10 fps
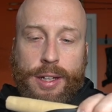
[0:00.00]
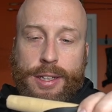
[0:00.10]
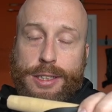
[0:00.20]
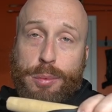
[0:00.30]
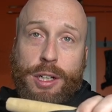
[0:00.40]

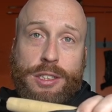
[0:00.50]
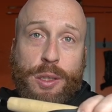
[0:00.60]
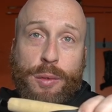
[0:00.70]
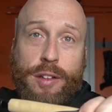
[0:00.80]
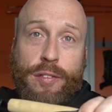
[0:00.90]
especially
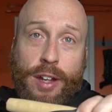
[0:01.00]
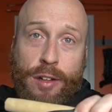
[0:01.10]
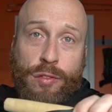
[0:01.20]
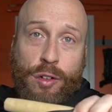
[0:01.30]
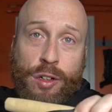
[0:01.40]
with the
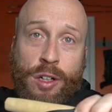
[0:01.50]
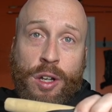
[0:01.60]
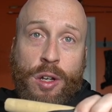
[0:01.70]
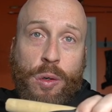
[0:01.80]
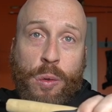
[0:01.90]
Vanford
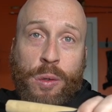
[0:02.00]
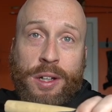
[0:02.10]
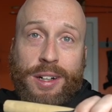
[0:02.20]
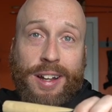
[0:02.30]
on it.